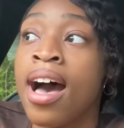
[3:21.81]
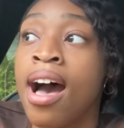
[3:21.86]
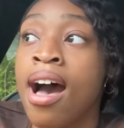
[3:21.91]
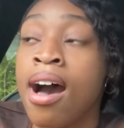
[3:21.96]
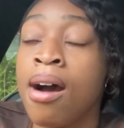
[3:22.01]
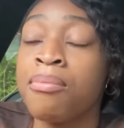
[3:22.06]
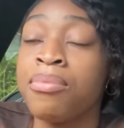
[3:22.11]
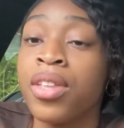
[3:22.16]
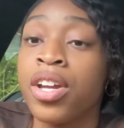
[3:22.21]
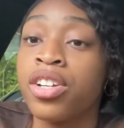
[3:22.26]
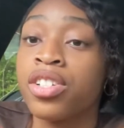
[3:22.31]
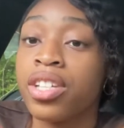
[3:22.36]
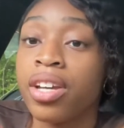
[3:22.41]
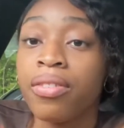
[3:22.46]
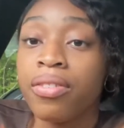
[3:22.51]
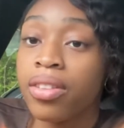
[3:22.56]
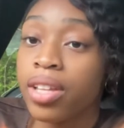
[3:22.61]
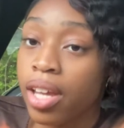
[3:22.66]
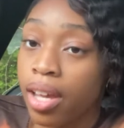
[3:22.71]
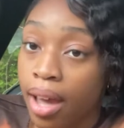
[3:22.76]
They're
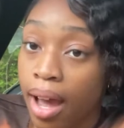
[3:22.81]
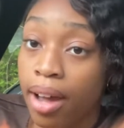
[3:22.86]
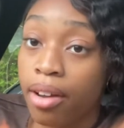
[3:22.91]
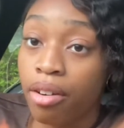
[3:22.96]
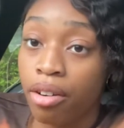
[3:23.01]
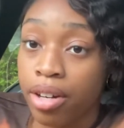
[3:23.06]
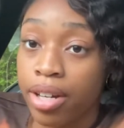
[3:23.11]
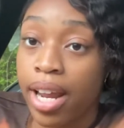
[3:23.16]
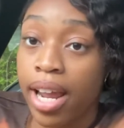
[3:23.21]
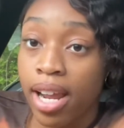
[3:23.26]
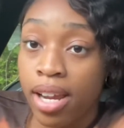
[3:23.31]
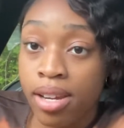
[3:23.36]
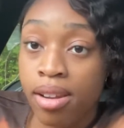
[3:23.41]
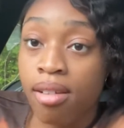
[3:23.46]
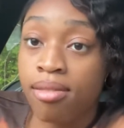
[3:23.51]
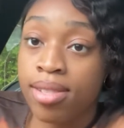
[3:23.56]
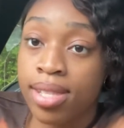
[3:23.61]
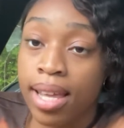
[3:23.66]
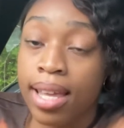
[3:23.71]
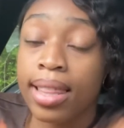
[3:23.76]
definitely God ordained,
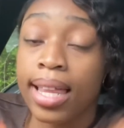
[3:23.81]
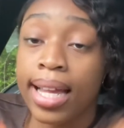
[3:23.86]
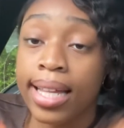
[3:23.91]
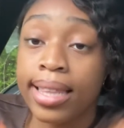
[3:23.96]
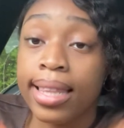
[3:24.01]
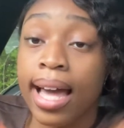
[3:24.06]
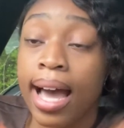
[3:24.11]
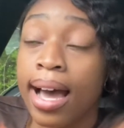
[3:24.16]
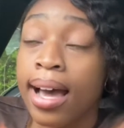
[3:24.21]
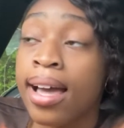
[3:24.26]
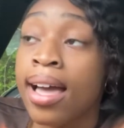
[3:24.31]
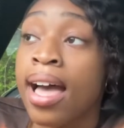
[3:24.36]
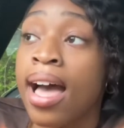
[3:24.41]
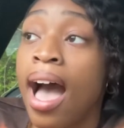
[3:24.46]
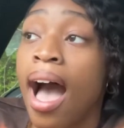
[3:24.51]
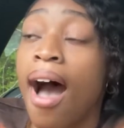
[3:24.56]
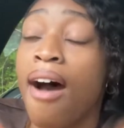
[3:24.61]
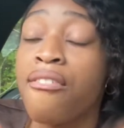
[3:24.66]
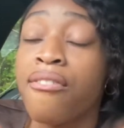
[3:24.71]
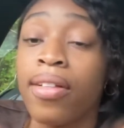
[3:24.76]
I'll say like that.
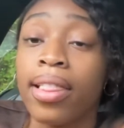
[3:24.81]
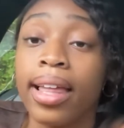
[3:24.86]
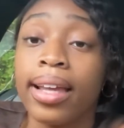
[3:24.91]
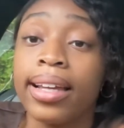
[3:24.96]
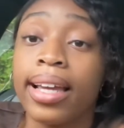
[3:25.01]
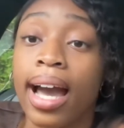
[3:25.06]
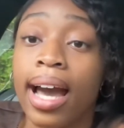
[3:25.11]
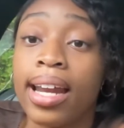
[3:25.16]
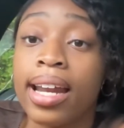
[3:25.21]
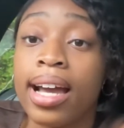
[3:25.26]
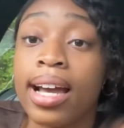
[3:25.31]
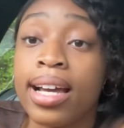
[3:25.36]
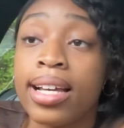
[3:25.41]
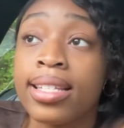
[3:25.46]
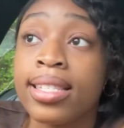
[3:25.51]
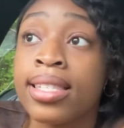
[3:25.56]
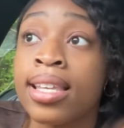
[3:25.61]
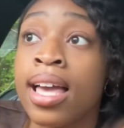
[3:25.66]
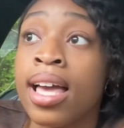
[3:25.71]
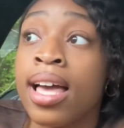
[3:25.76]
I feel like God has